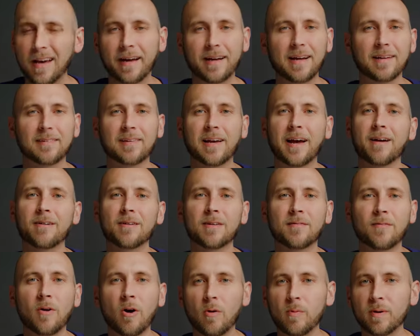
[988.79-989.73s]
I got tired
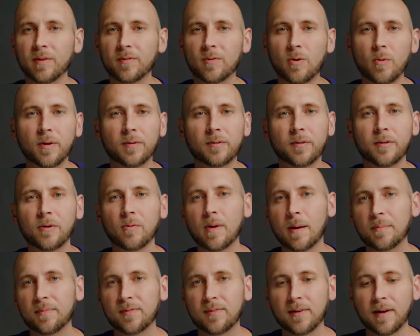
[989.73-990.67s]
of always going to their
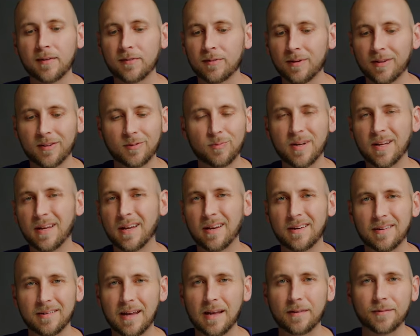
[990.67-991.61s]
website, so I just went
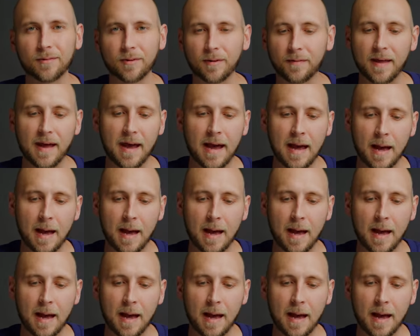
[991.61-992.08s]
ahead and downloaded the